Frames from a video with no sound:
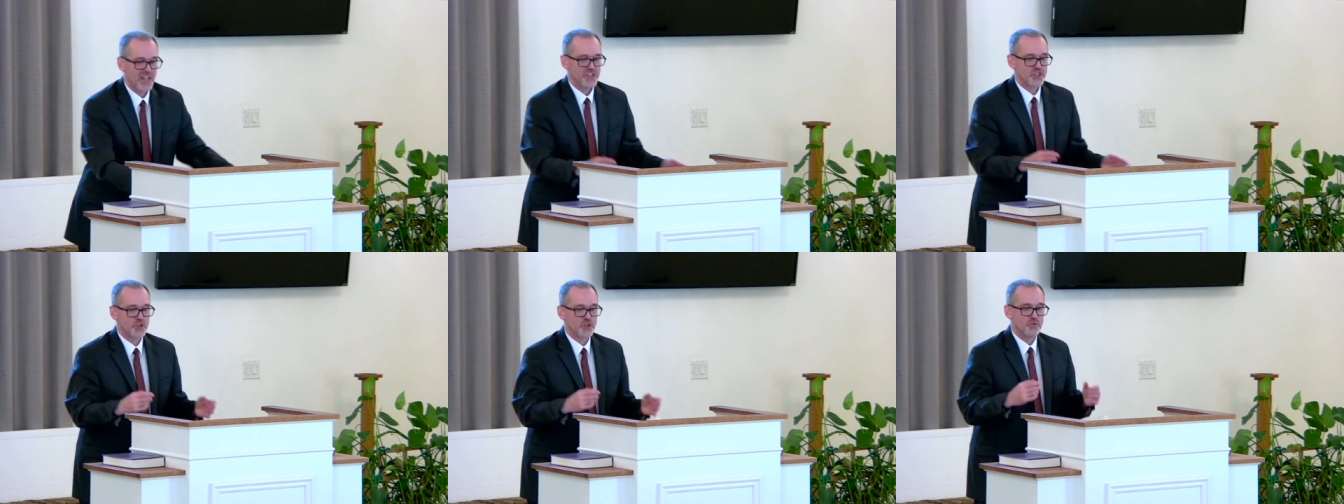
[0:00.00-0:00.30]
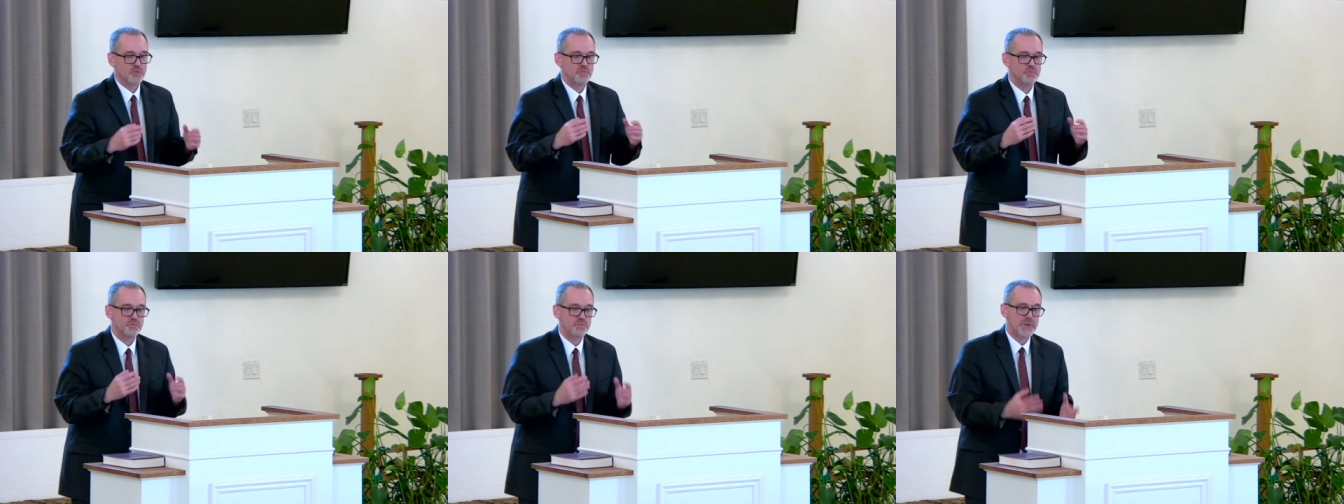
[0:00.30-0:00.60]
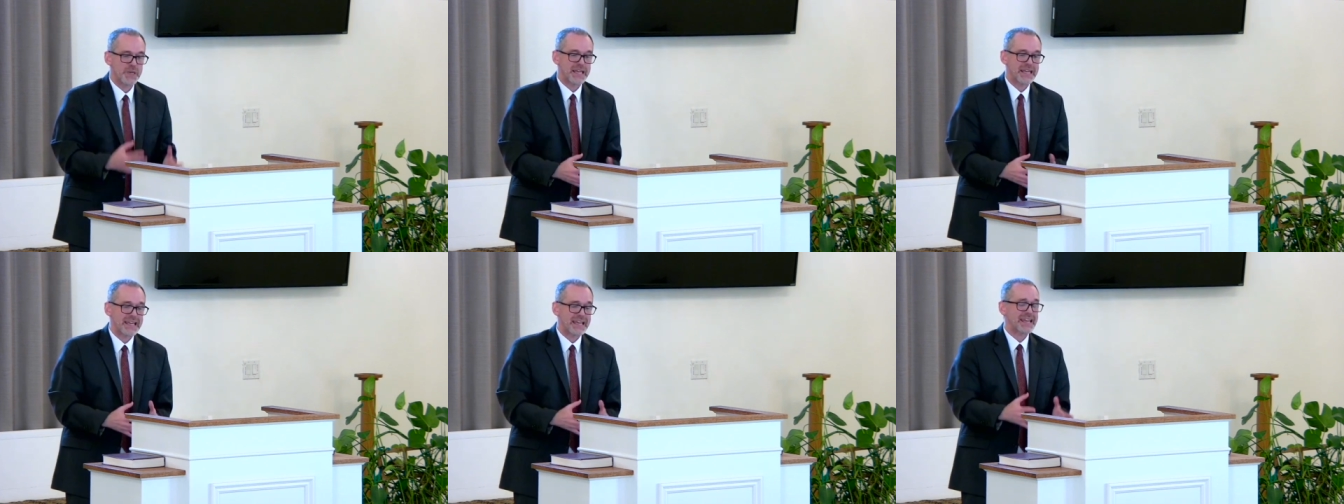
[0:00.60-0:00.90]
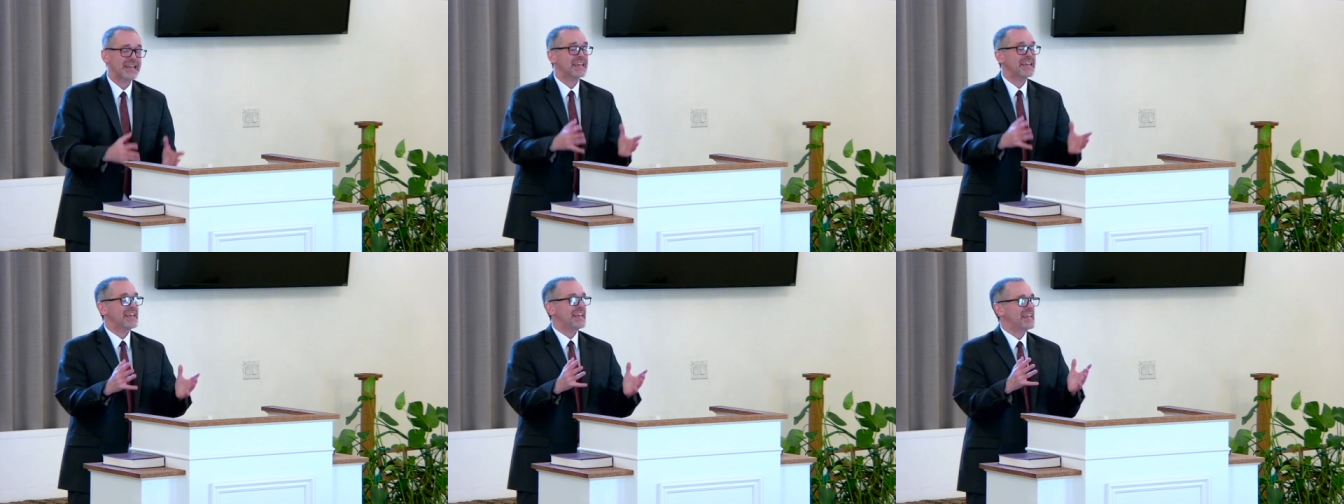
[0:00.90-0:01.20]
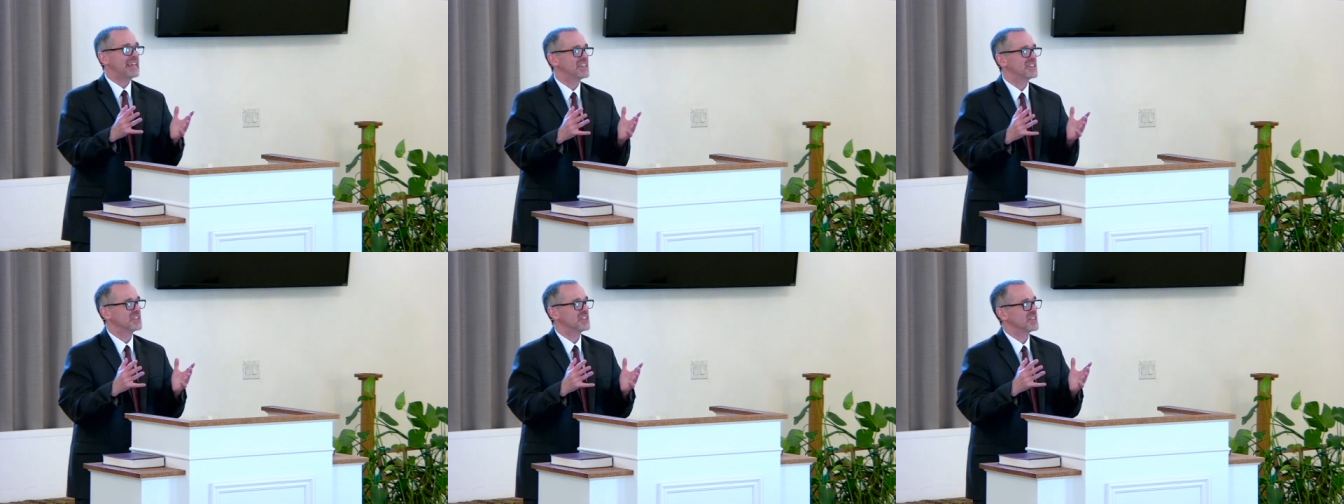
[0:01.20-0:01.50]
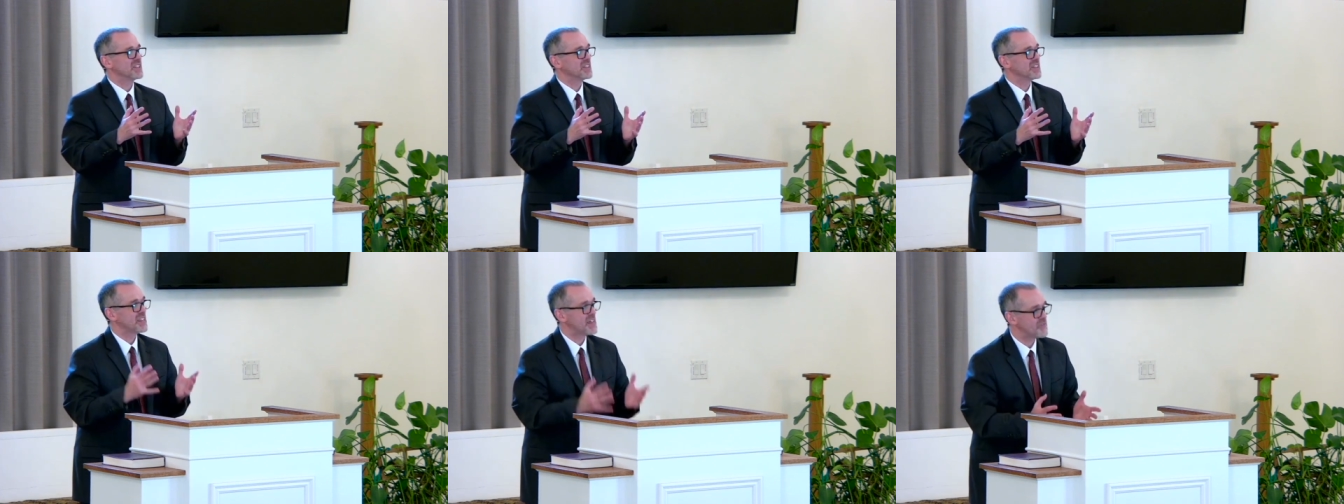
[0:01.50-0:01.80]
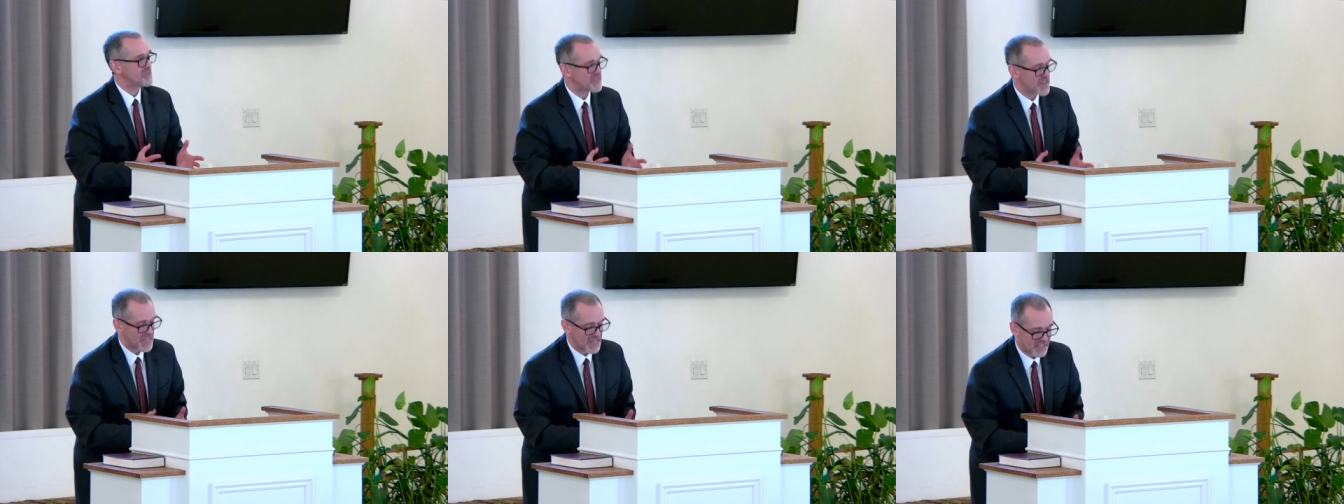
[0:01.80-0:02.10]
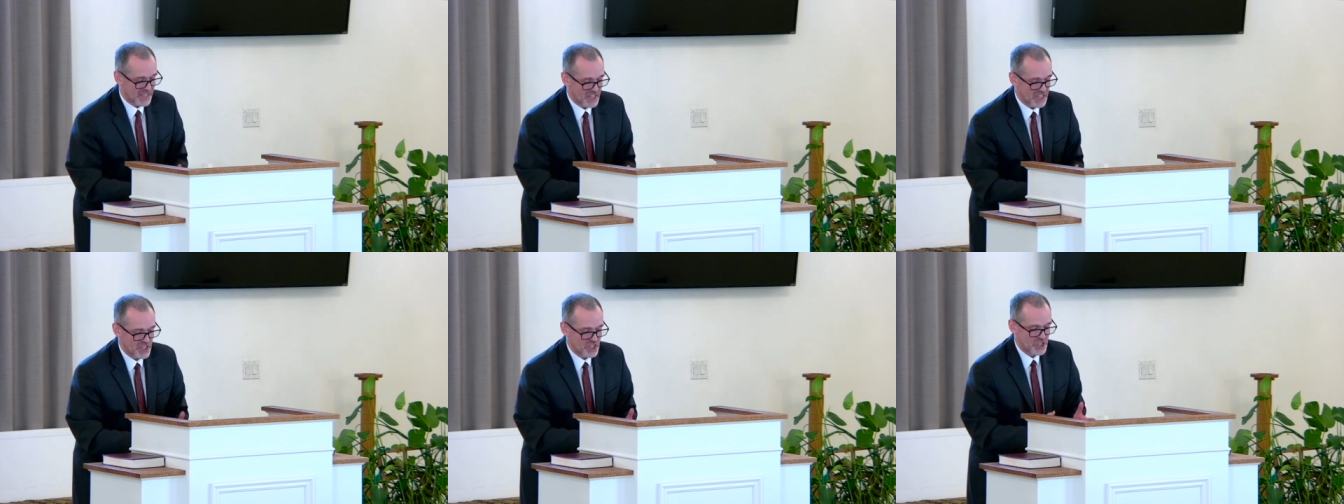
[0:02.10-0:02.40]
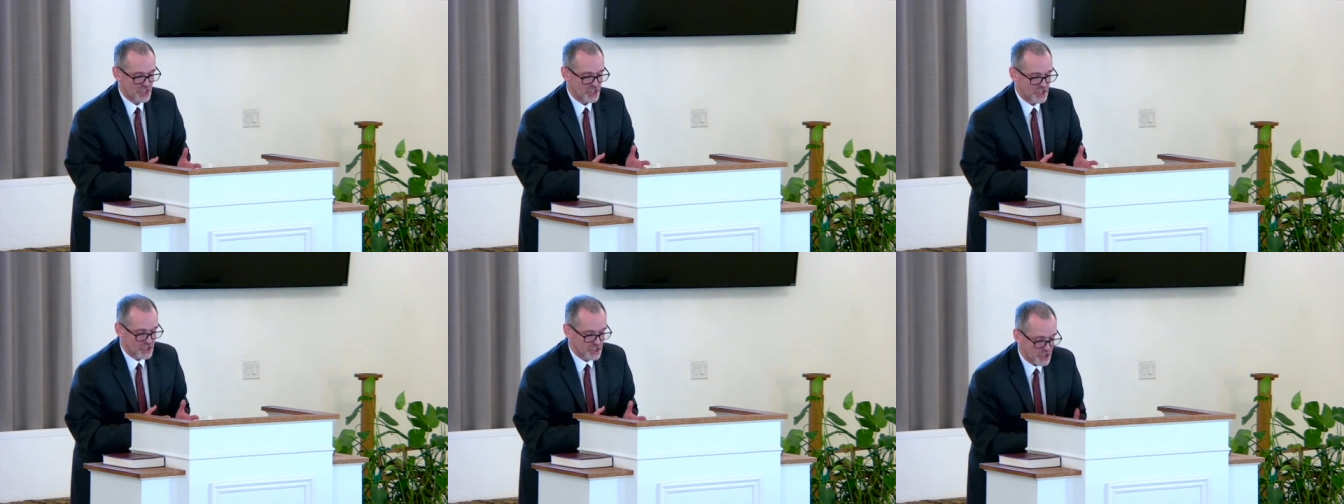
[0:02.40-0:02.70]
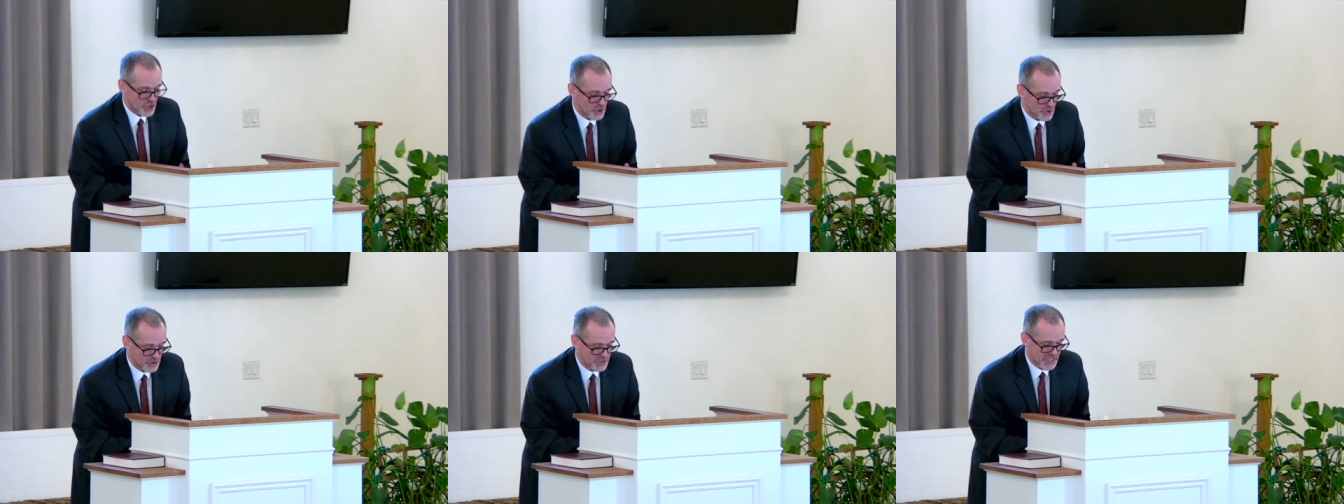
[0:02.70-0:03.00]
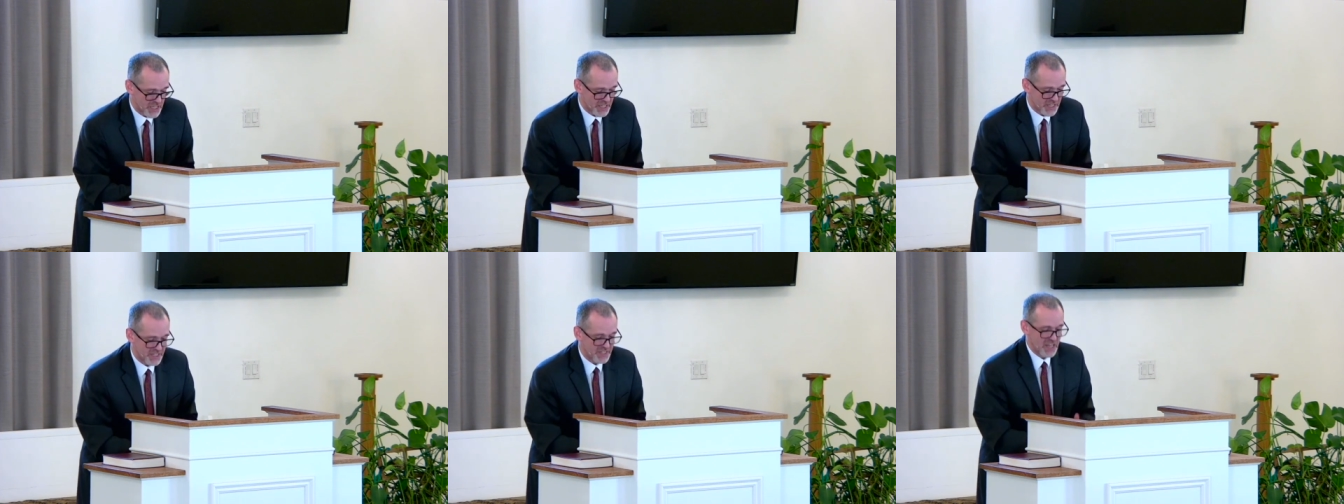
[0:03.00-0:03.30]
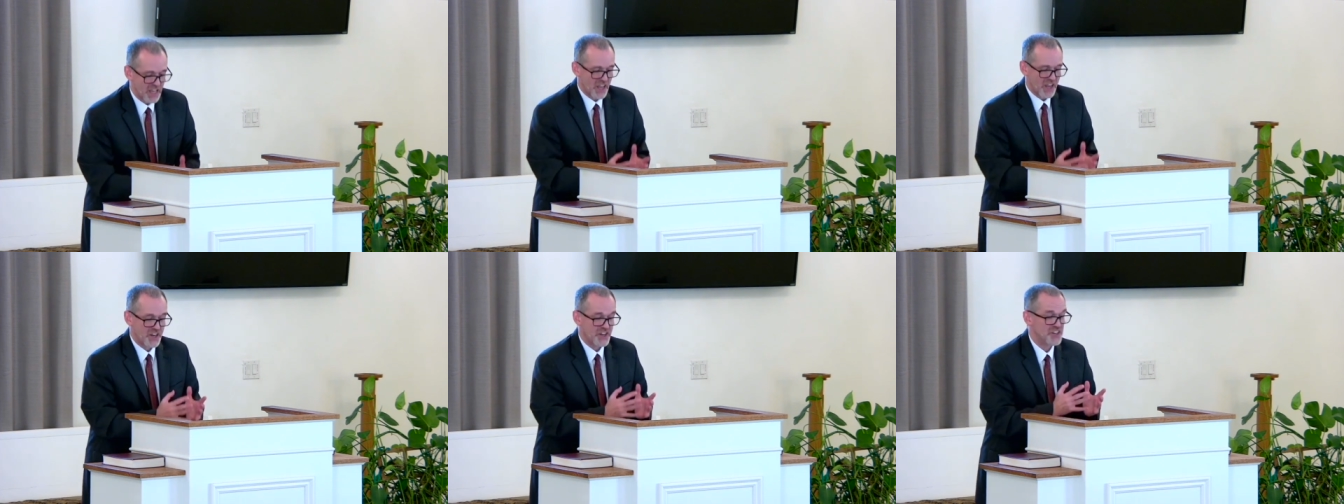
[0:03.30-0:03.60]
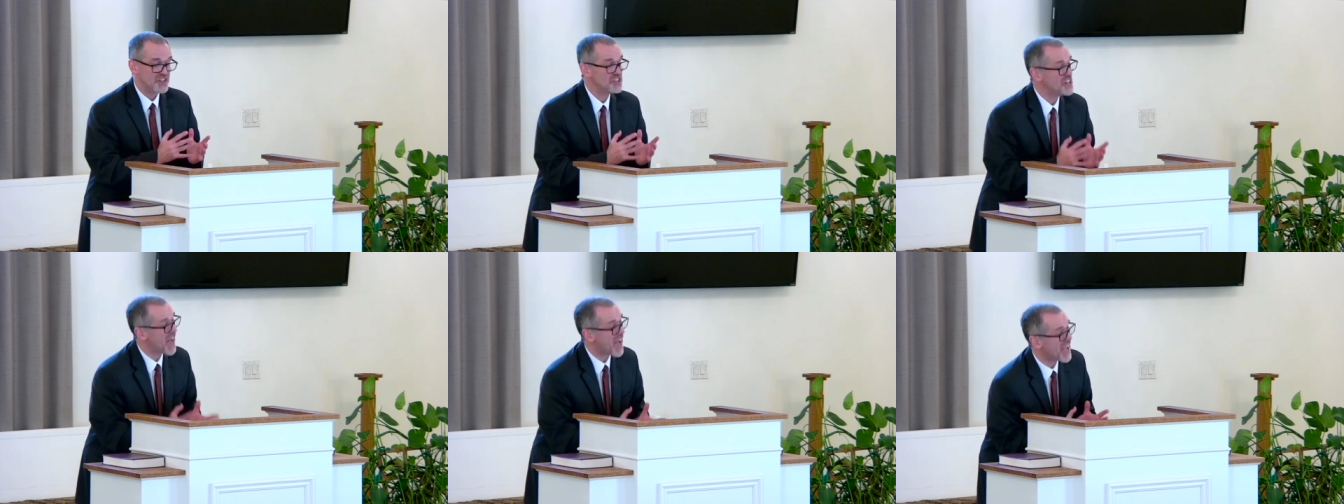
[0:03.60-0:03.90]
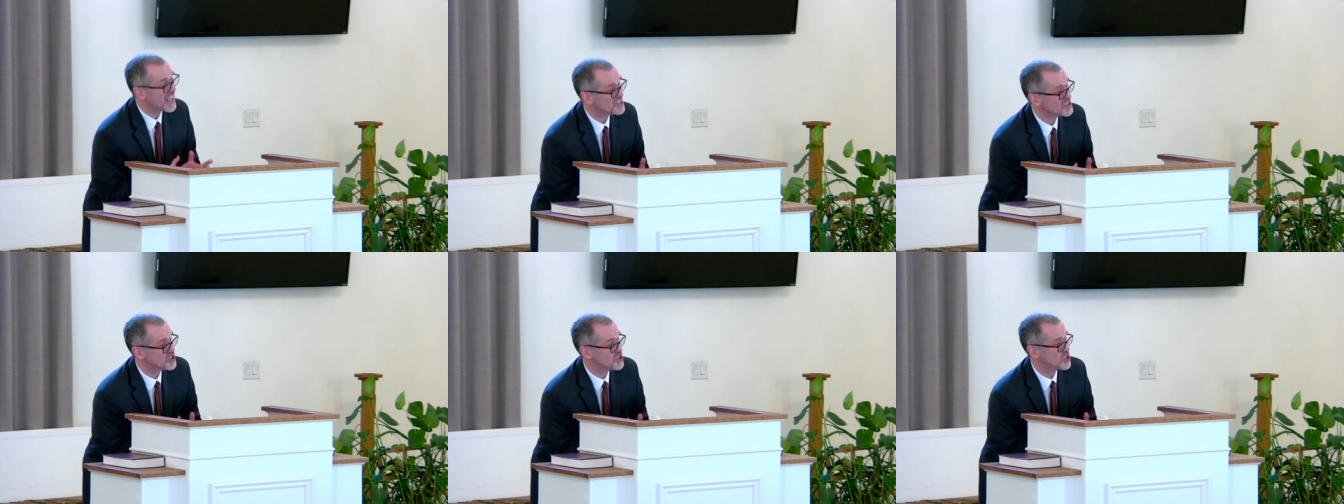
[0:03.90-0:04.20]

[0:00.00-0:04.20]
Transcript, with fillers: to be in living union, not